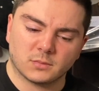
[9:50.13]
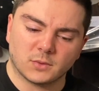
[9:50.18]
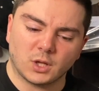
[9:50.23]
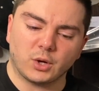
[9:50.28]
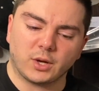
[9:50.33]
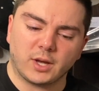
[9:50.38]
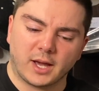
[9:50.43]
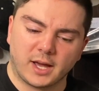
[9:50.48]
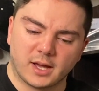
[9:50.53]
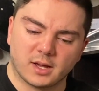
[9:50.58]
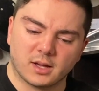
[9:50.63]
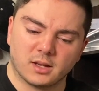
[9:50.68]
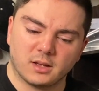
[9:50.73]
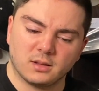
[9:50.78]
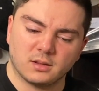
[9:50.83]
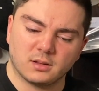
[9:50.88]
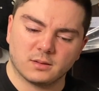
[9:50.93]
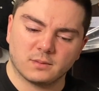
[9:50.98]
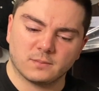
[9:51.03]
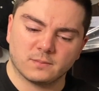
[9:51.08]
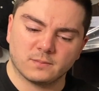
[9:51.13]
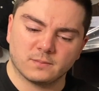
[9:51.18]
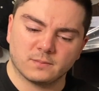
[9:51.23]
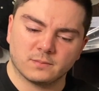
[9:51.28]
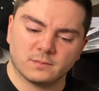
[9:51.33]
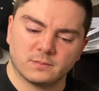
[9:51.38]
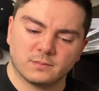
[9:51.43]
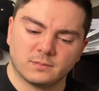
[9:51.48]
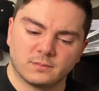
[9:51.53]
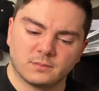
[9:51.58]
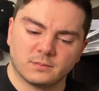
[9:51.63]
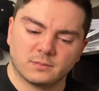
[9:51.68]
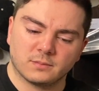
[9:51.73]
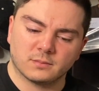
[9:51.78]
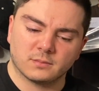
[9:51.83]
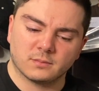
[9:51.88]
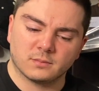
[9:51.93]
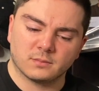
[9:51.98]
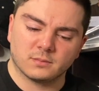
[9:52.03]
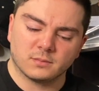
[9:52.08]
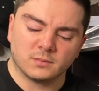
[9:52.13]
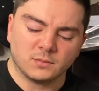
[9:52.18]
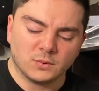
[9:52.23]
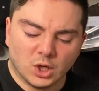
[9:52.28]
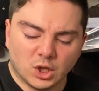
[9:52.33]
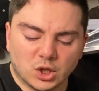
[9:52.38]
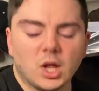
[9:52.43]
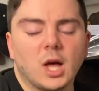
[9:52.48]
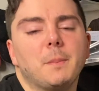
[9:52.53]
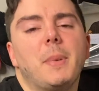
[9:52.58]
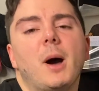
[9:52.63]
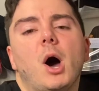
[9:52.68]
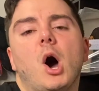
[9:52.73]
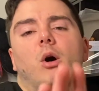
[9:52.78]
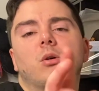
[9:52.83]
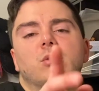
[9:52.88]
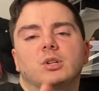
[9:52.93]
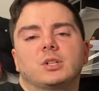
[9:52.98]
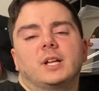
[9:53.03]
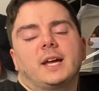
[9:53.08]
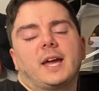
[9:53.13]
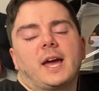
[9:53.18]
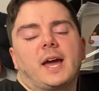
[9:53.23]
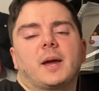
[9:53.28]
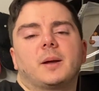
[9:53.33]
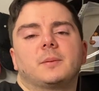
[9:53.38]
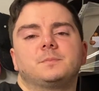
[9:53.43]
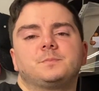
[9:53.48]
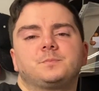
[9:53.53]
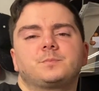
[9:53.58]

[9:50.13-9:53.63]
Okay. You don't understand that, don't you? No, but hold on, okay.